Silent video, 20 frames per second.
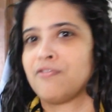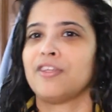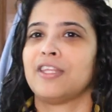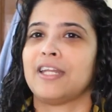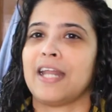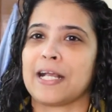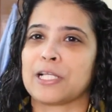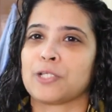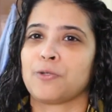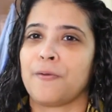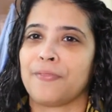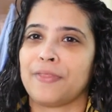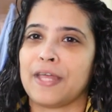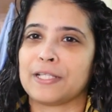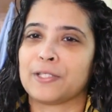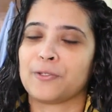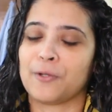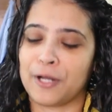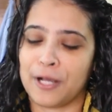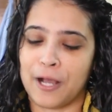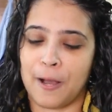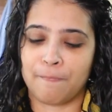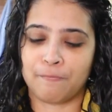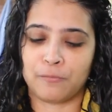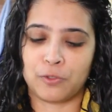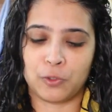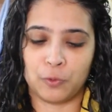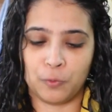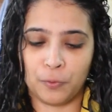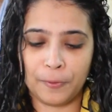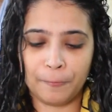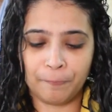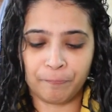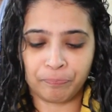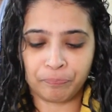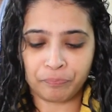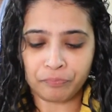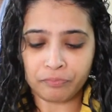for the next one that's going to come soon.